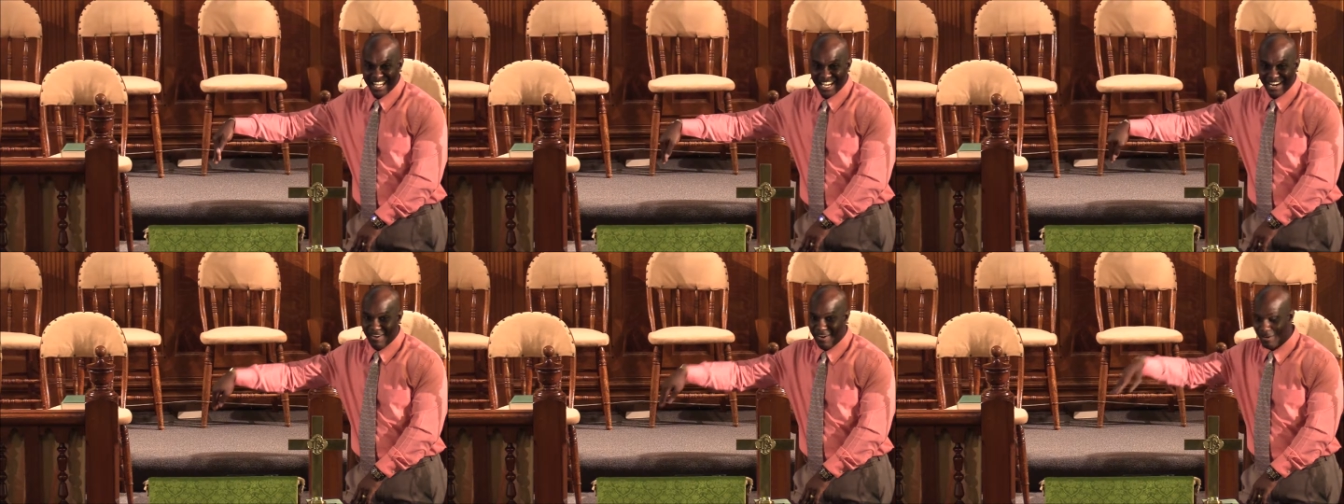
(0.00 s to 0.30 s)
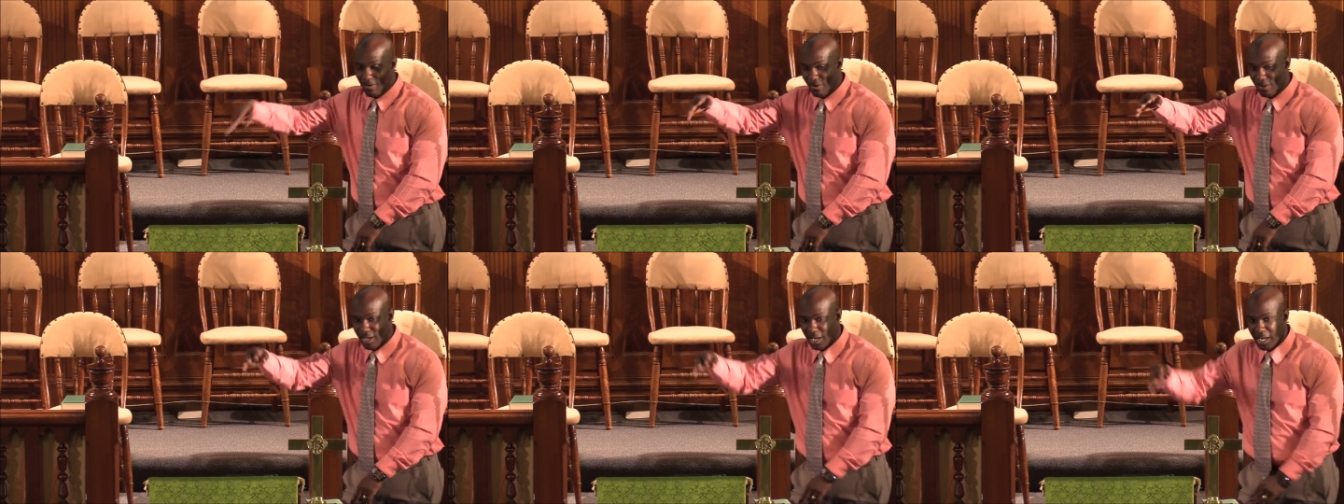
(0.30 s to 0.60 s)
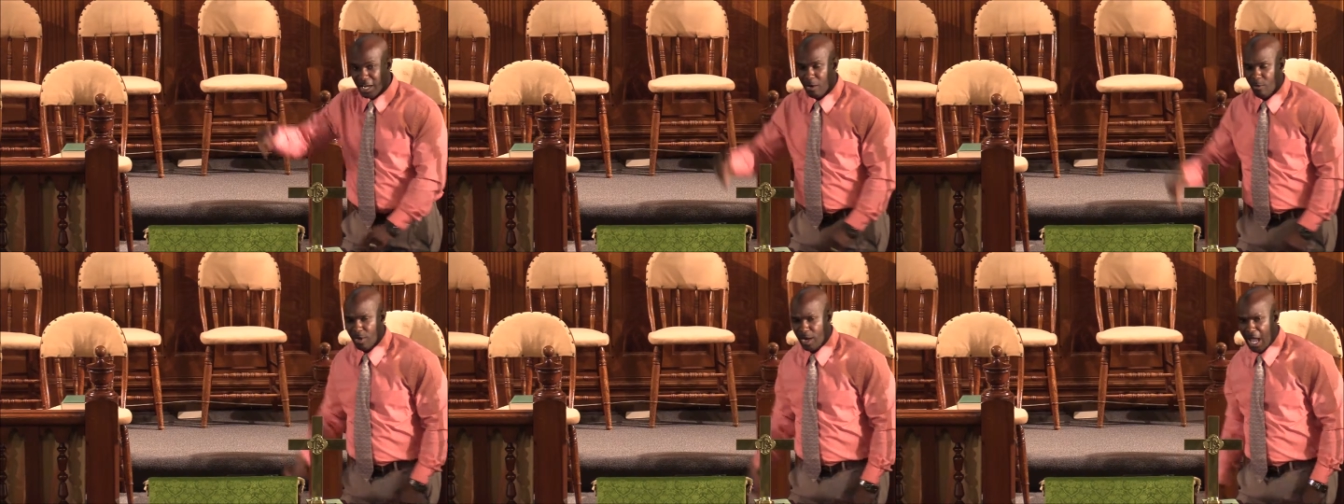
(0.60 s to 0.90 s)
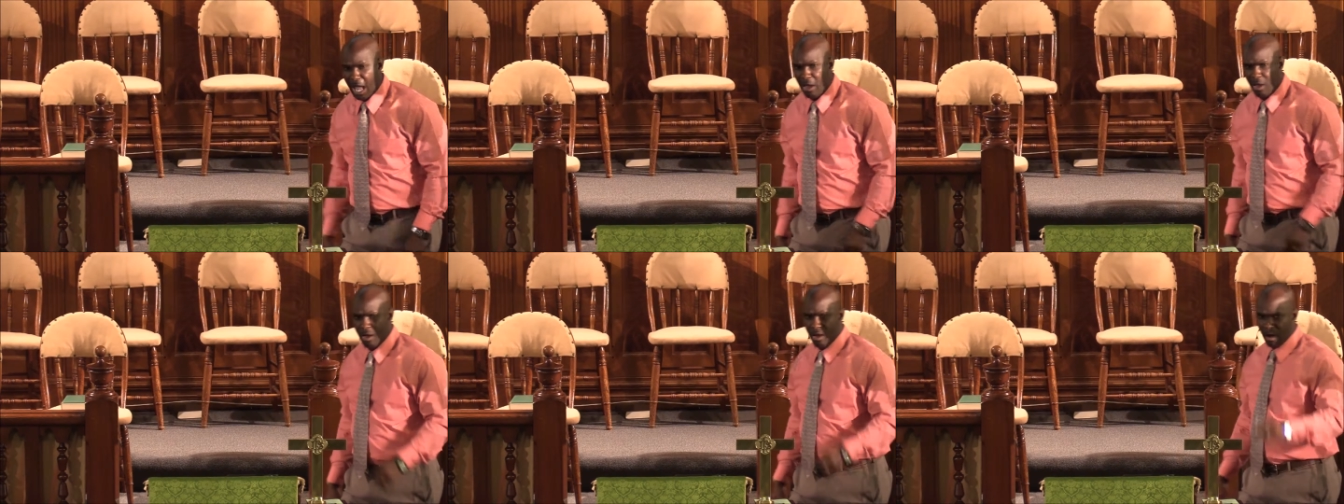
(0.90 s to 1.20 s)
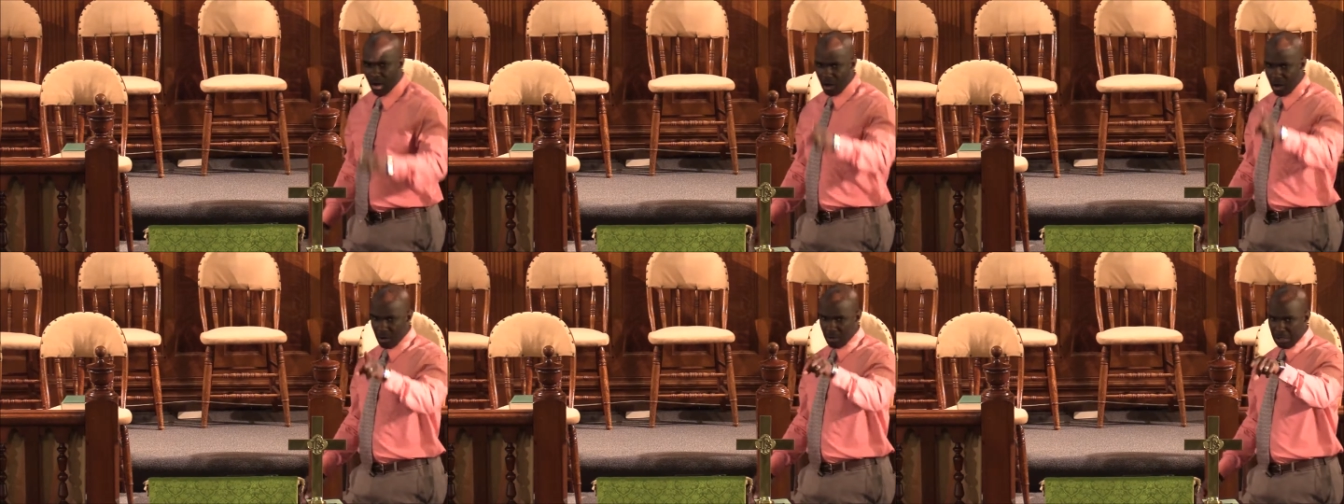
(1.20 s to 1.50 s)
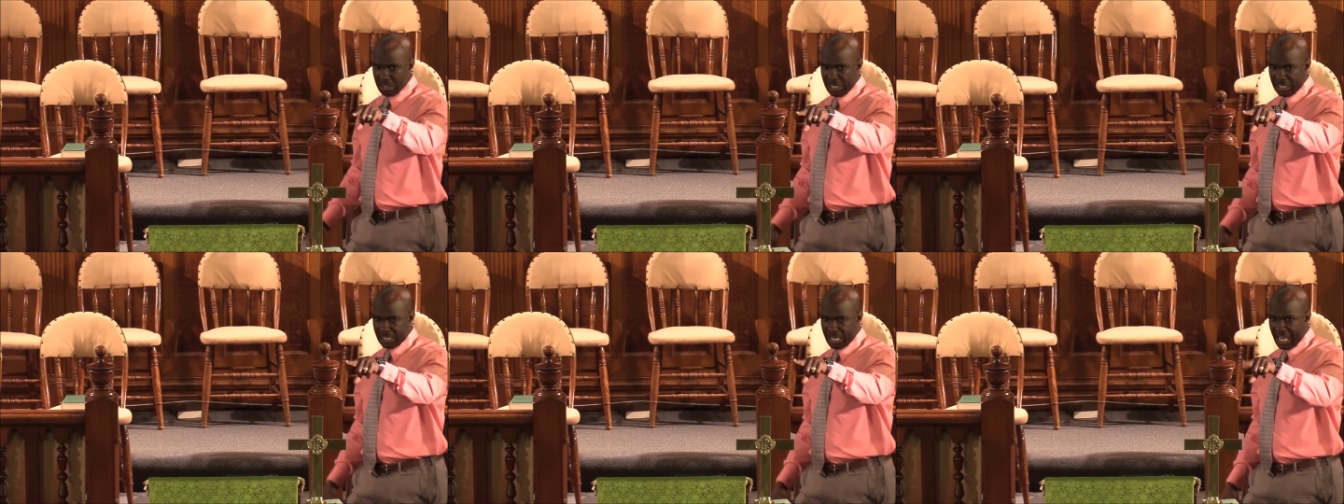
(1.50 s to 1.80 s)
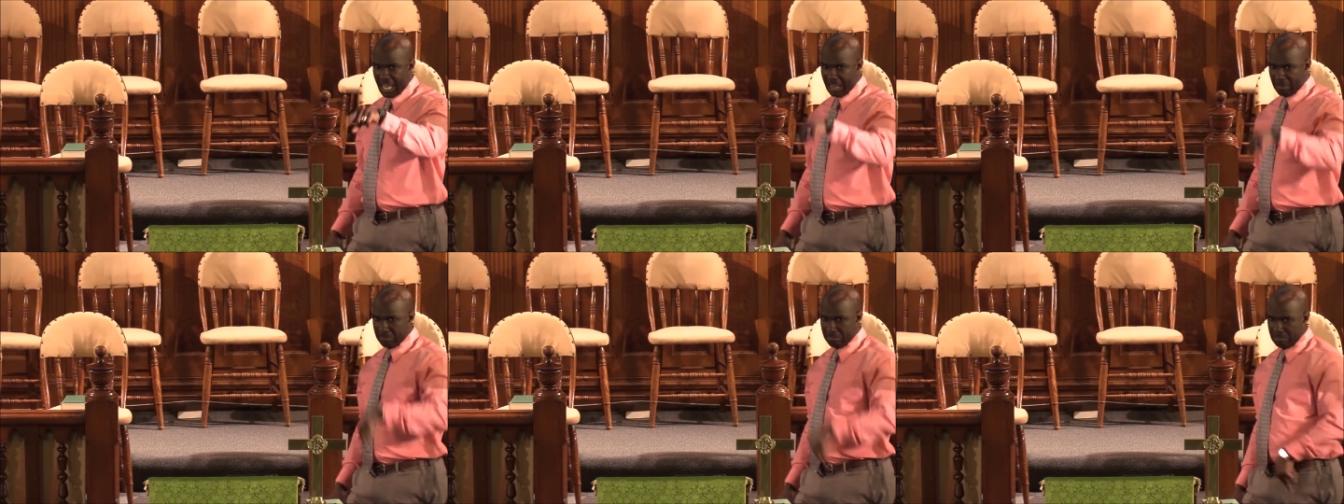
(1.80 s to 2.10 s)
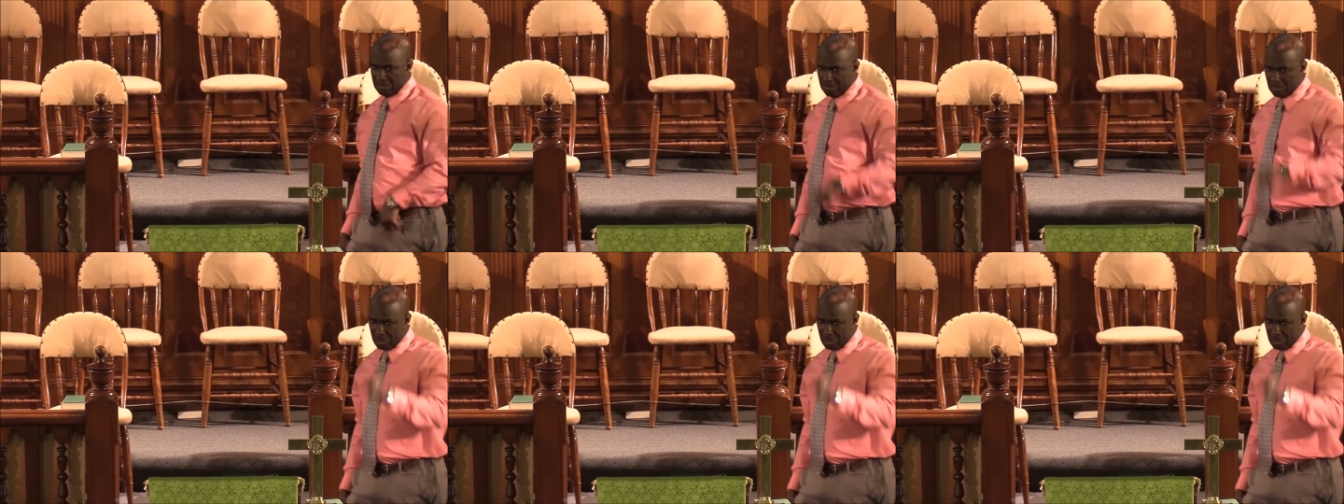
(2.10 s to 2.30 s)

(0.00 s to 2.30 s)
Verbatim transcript: here and looking in, and we're like, oh, look at that.